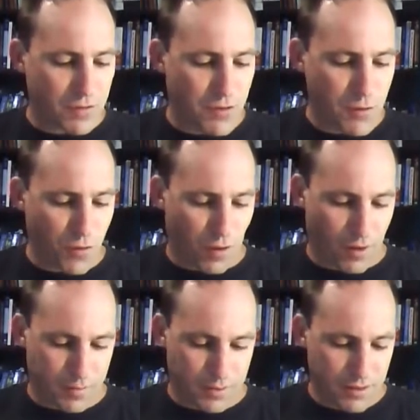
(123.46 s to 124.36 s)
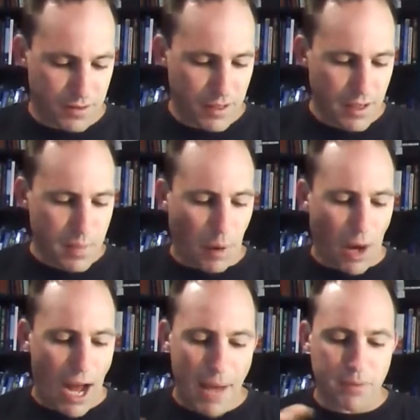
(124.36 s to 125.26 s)
a few firms.
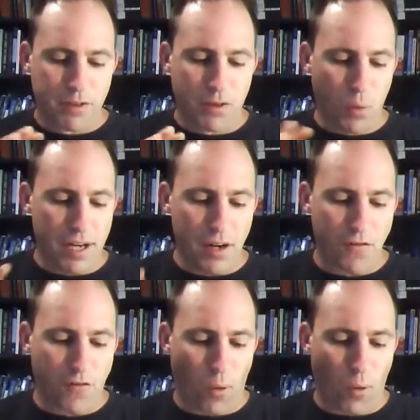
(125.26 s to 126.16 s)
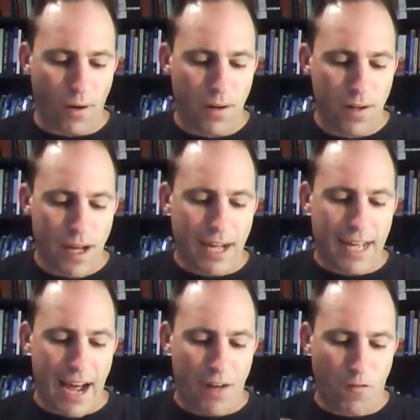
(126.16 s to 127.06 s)
Perhaps 3 or 4
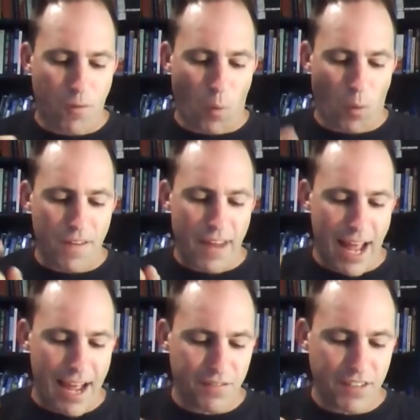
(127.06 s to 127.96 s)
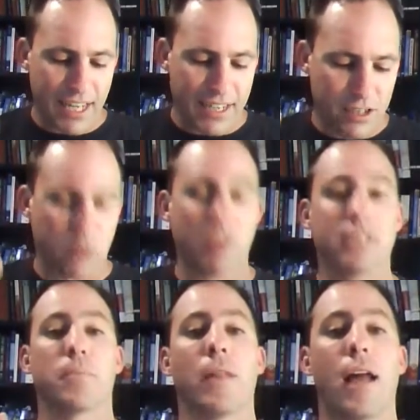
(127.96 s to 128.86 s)
account for more than half the industry
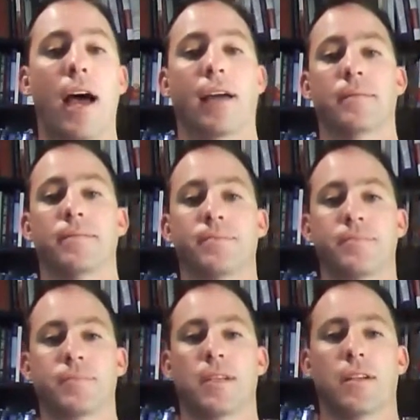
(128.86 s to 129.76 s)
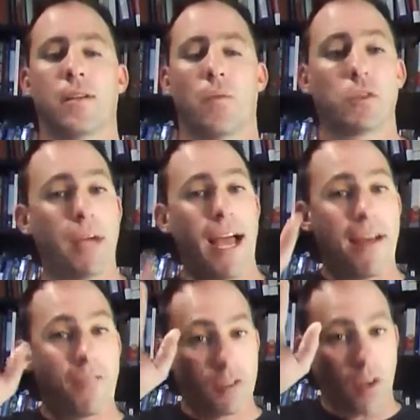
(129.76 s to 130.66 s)
supply, which we
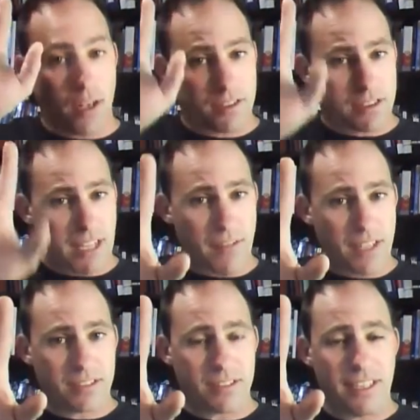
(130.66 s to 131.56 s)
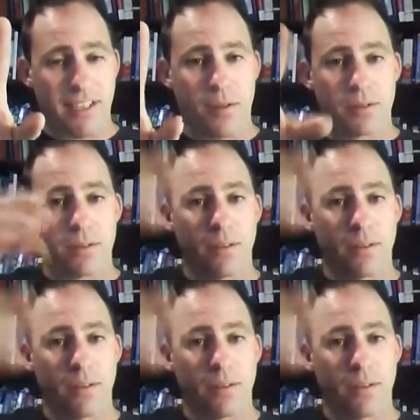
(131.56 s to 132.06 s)
have. They're talking 7 casinos